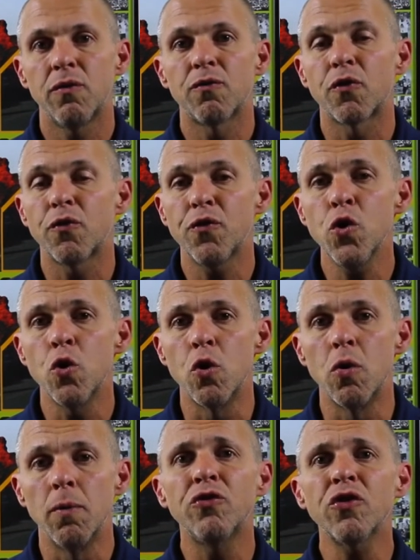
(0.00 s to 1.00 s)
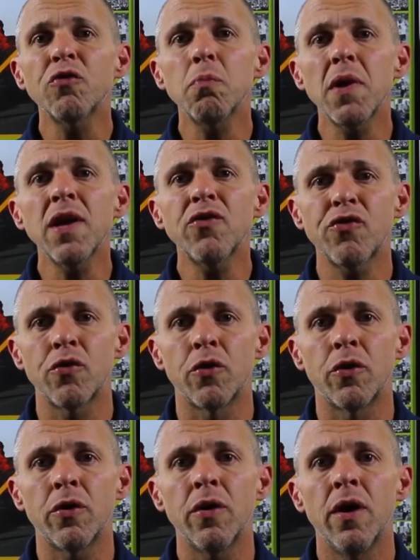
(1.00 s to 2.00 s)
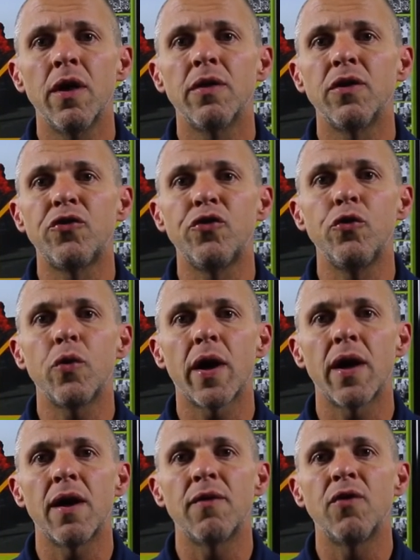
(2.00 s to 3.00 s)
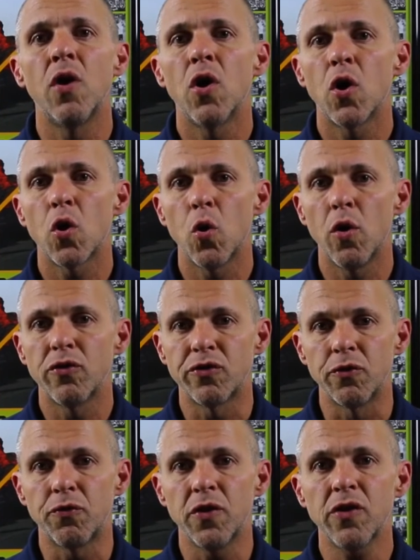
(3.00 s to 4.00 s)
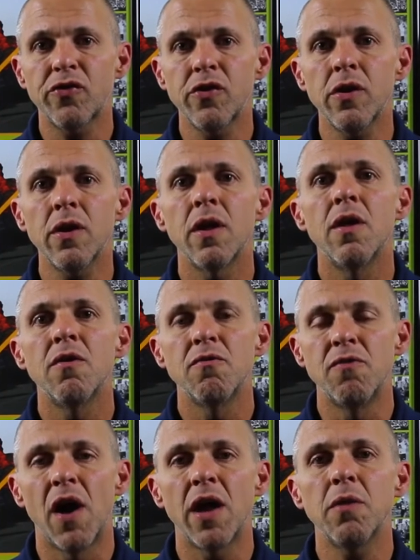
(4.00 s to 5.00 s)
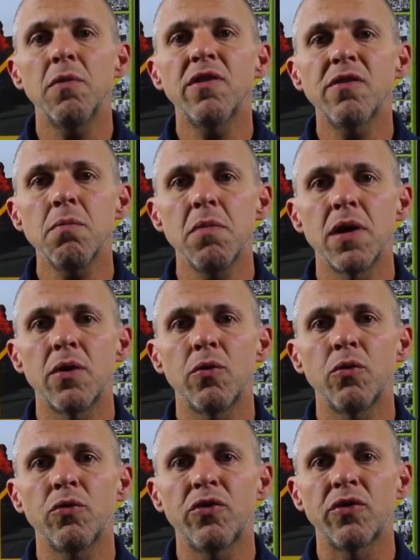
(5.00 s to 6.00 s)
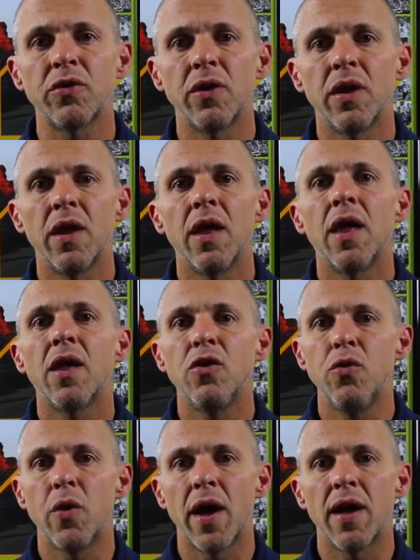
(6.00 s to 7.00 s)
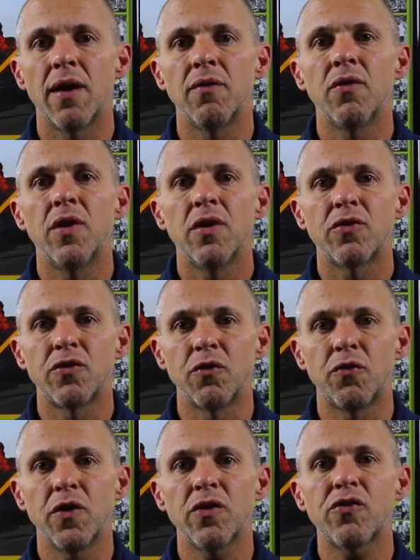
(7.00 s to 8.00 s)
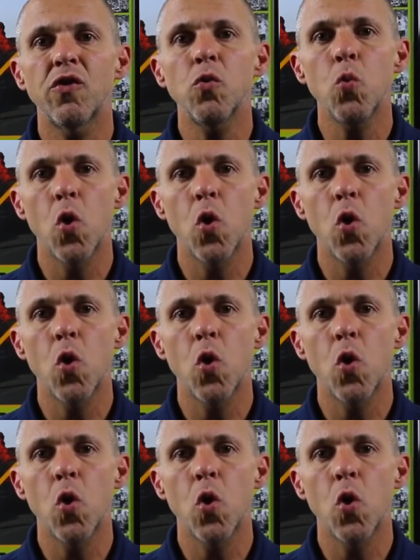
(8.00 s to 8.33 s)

for fuel. Just make sure that you have sufficient vitamins and minerals, you have sufficient